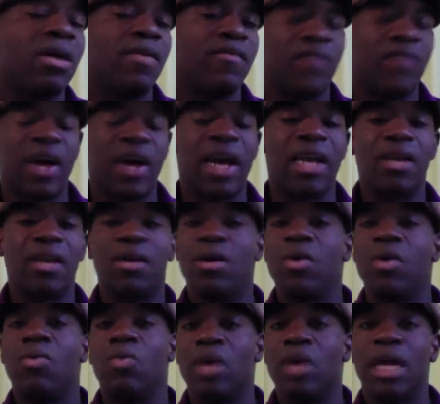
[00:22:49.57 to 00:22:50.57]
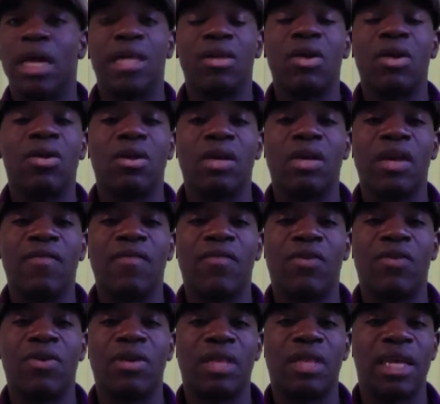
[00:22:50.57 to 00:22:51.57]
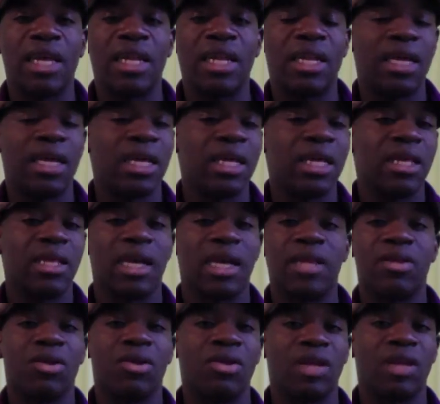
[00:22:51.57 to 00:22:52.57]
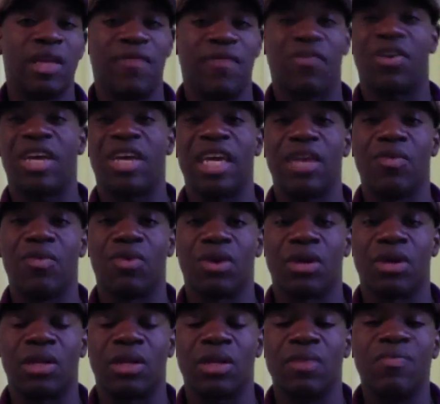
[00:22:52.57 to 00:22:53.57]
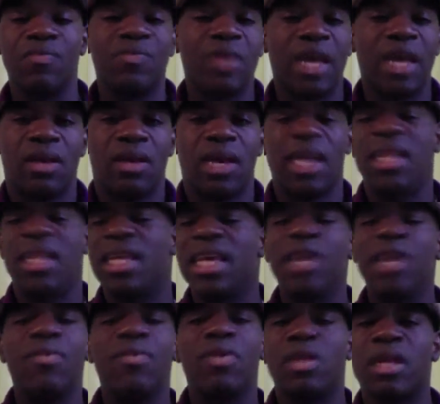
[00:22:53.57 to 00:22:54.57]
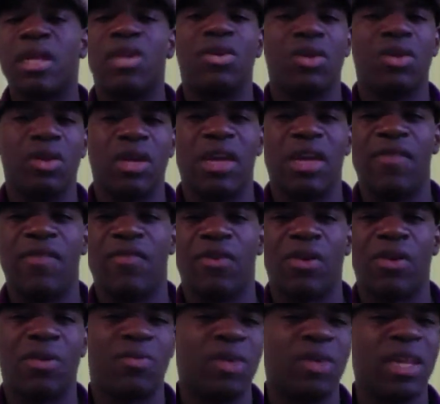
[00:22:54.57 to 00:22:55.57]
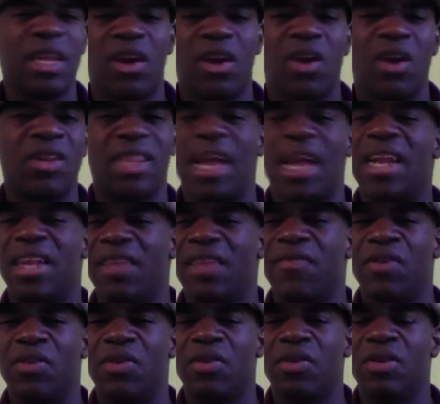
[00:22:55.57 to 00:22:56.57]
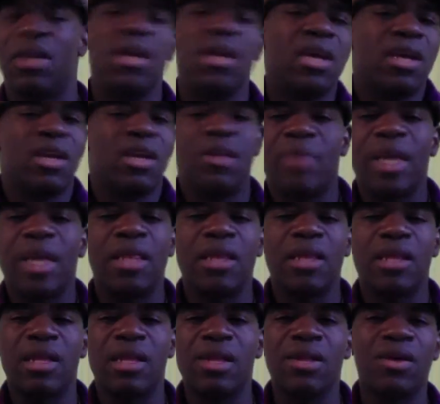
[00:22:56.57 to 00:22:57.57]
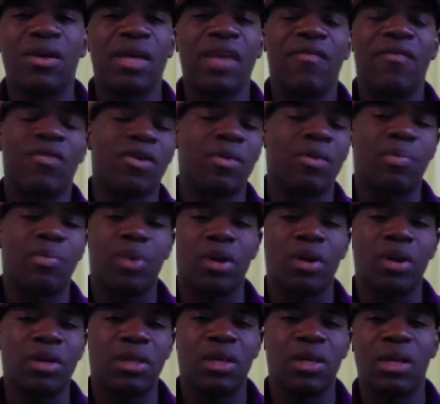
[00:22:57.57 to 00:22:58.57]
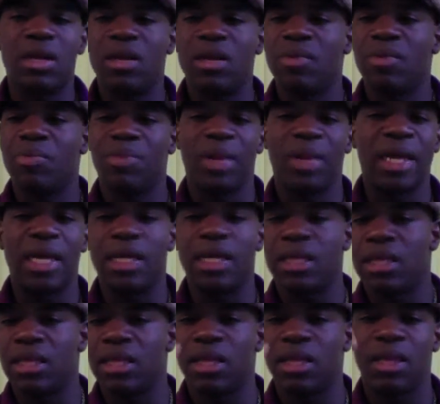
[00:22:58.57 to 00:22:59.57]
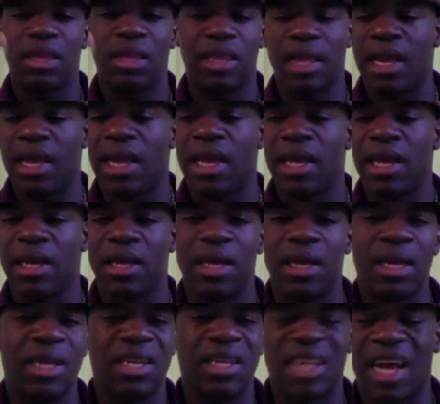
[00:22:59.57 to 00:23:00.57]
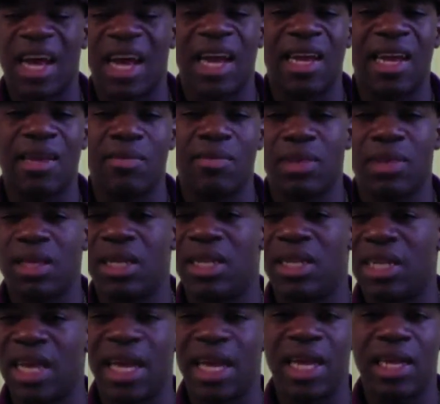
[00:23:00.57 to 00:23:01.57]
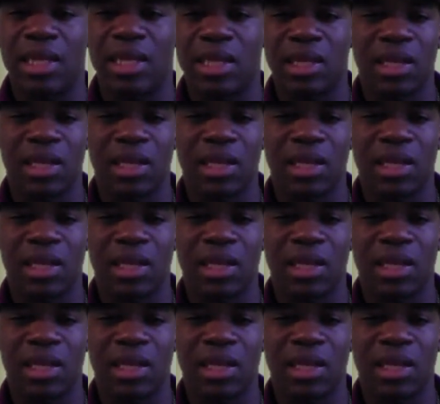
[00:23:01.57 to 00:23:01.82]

Fine. What I start looking for then is I start looking for keywords. And the keywords that you're looking for really aren't that difficult. You're basically looking for a person, place, thing, times, dates,